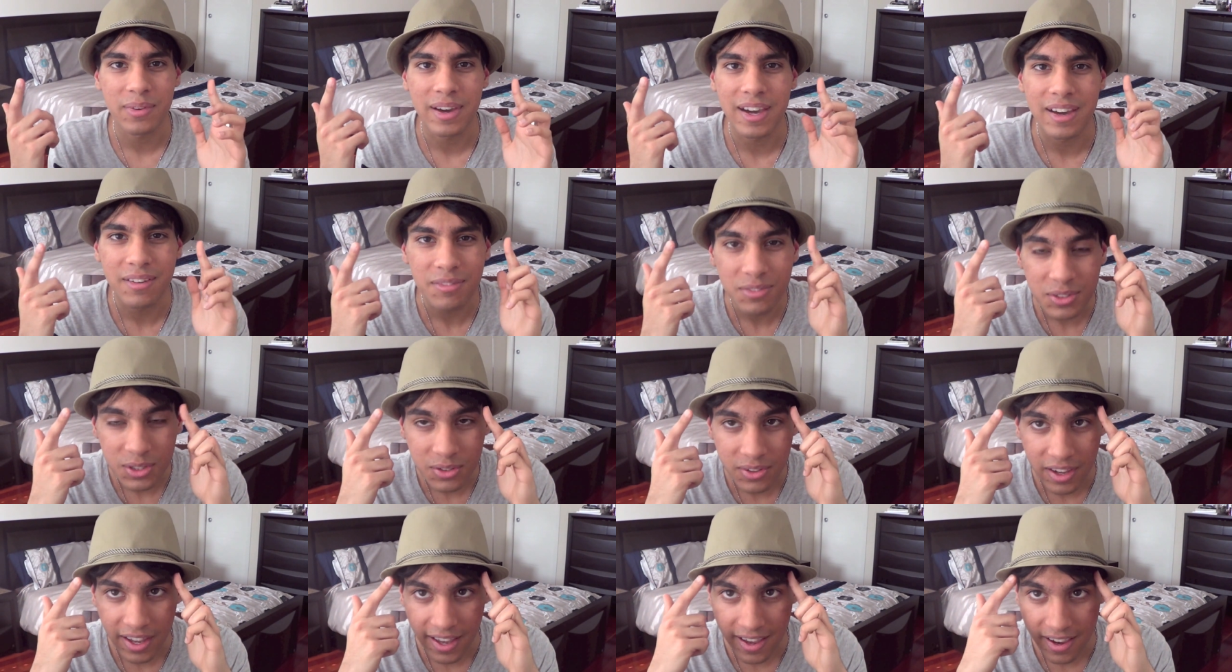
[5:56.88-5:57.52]
the way, I have
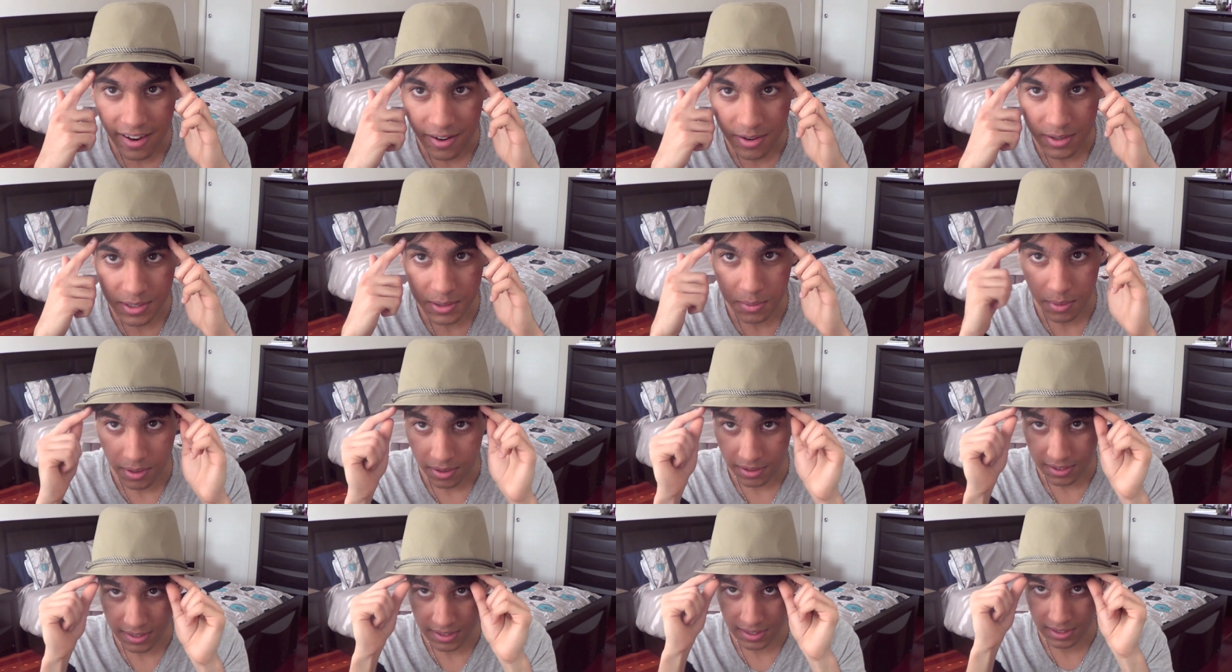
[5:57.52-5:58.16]
new hair as
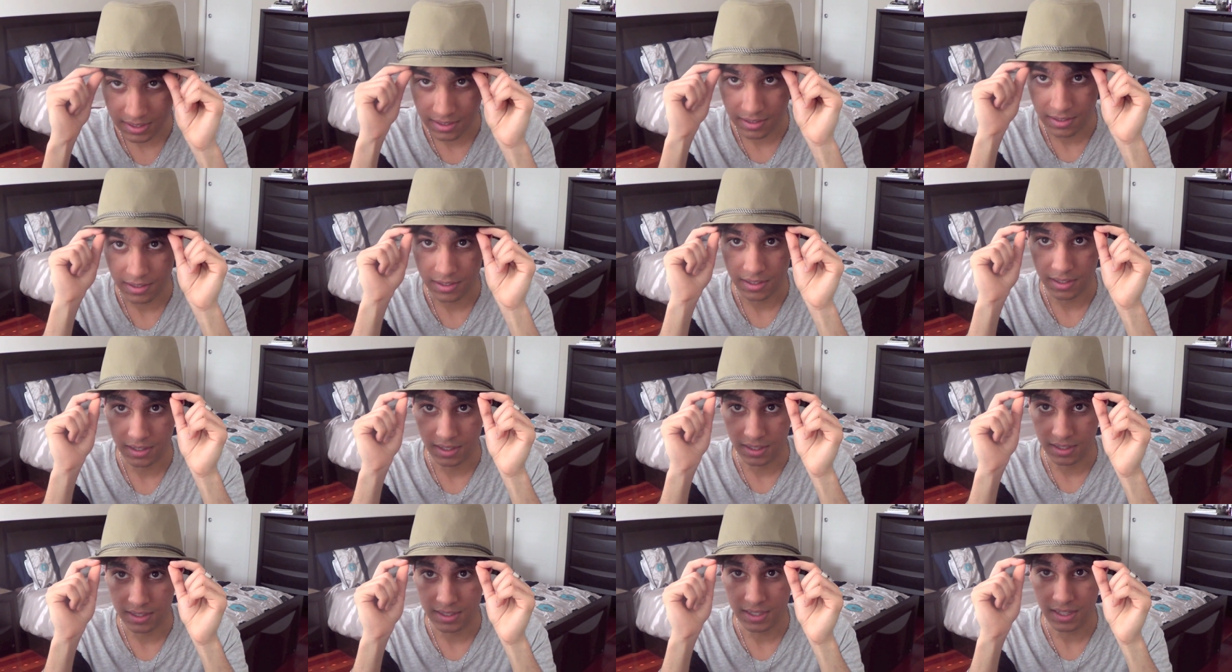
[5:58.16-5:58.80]
well. It's
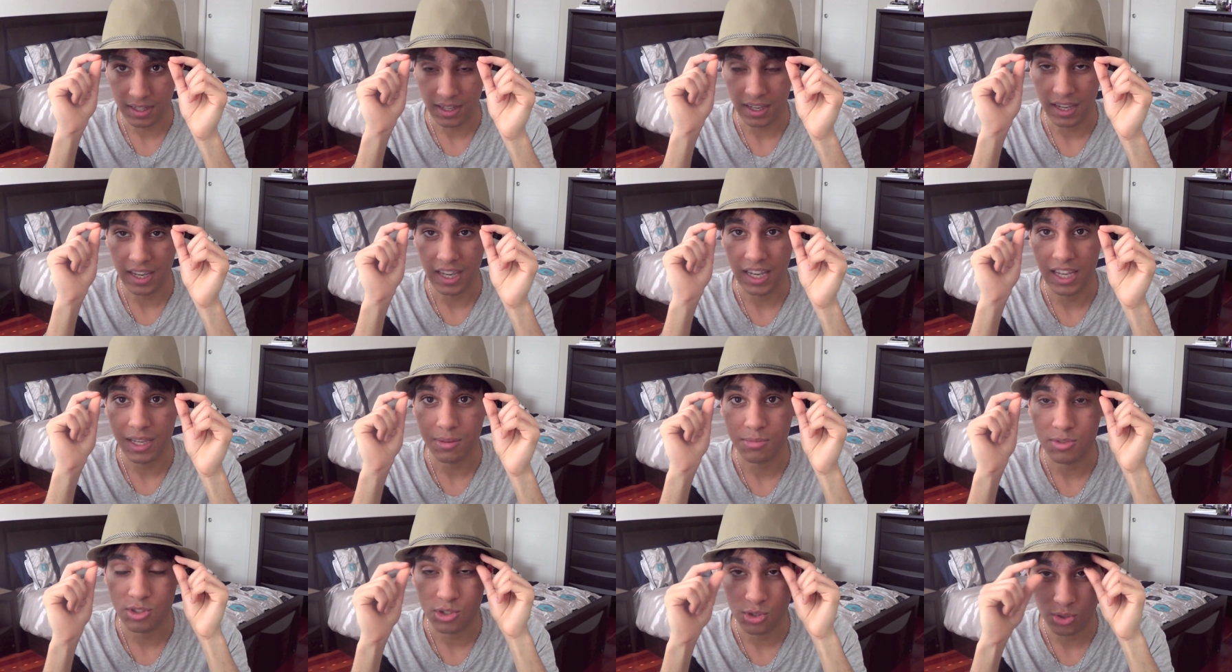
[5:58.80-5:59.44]
it's like
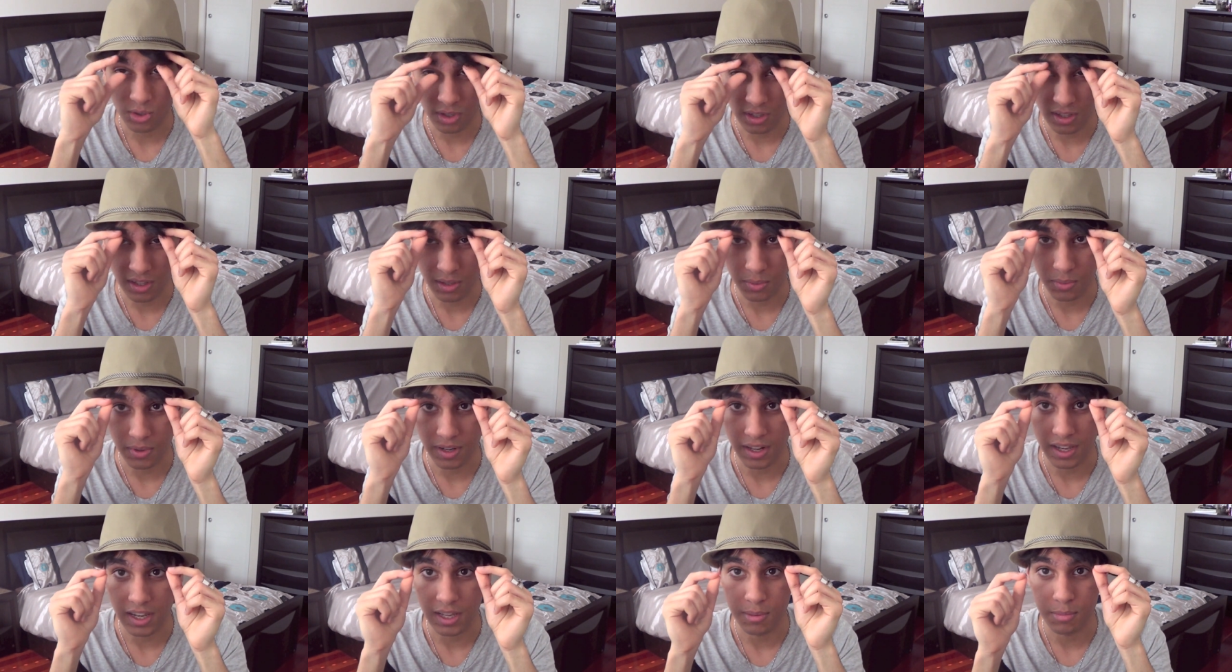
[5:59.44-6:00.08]
heaps shorter
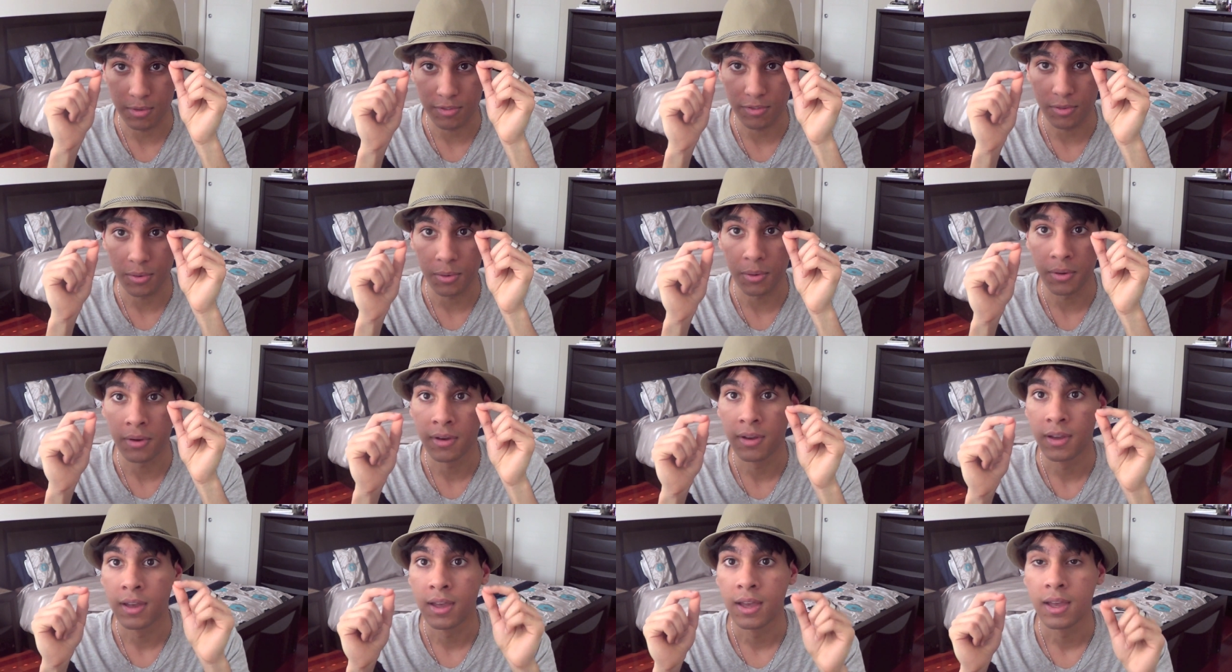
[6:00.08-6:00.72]
than what I had
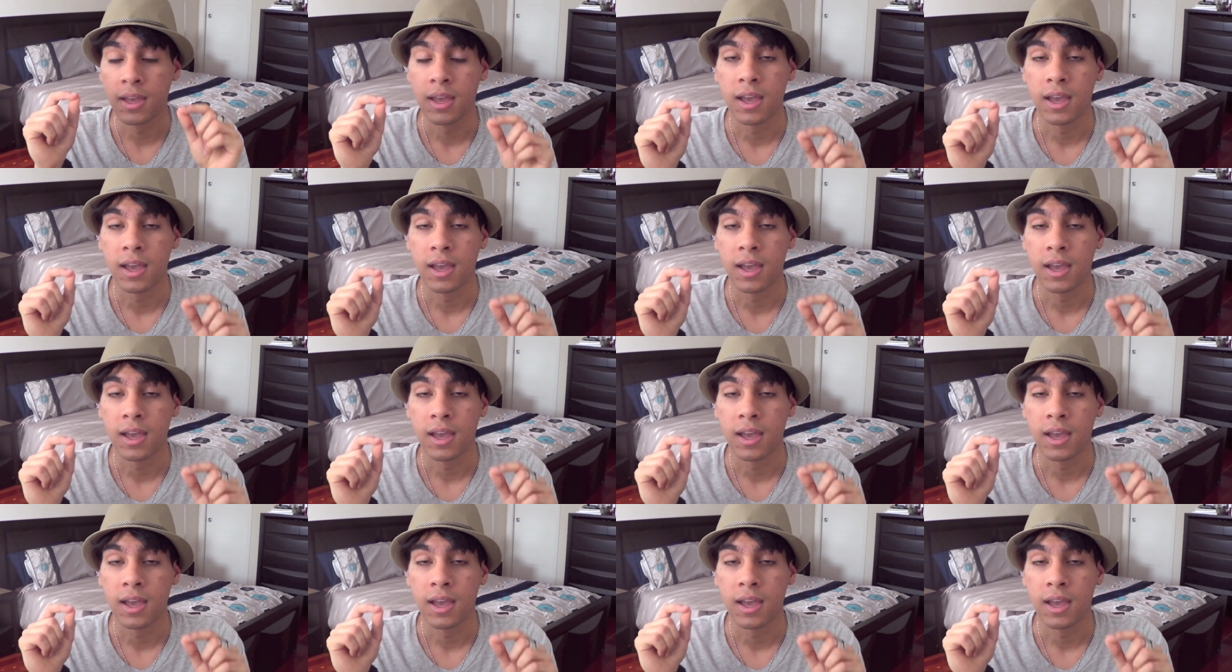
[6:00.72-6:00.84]
before.